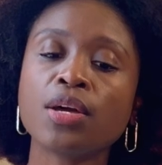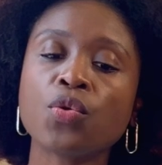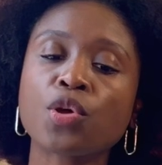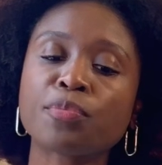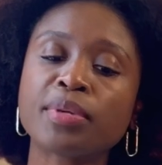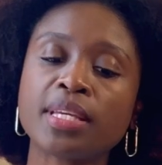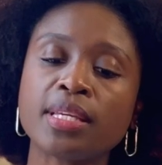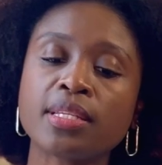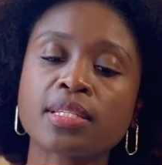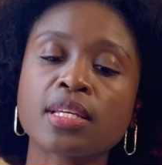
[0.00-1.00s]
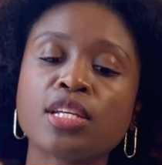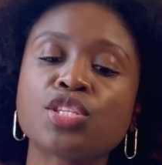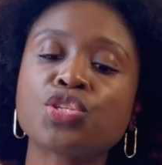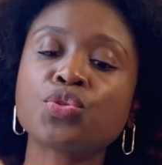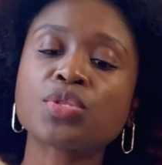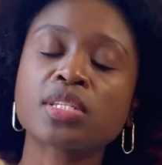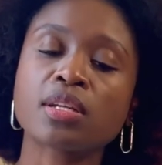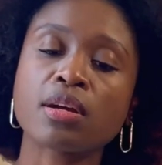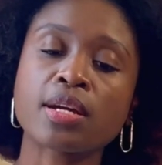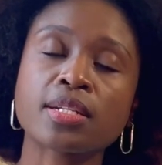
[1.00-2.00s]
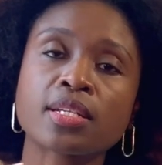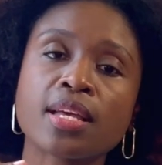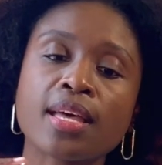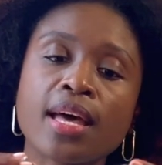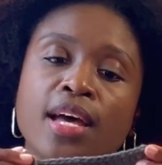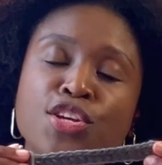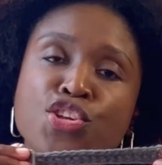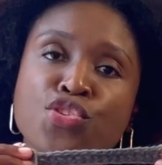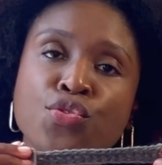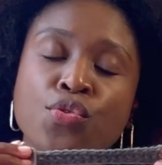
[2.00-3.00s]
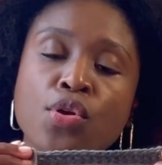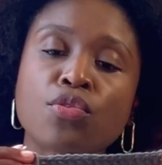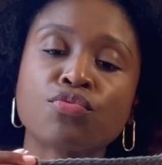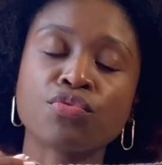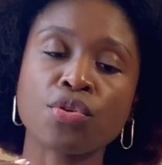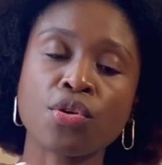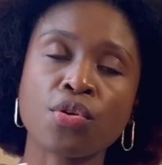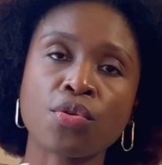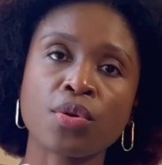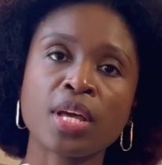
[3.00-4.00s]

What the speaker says: our piece to start a new row.